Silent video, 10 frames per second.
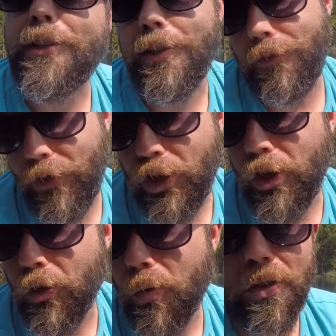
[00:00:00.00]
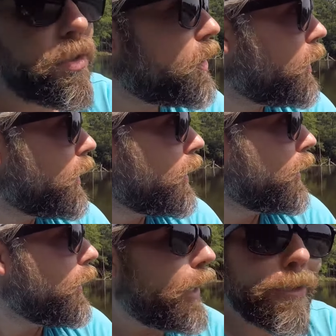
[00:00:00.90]
is fishing lures.
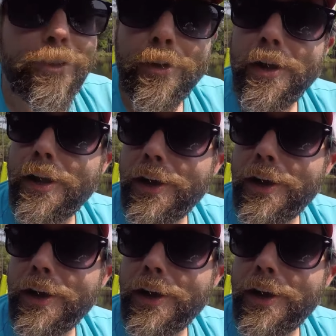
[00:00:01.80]
And so I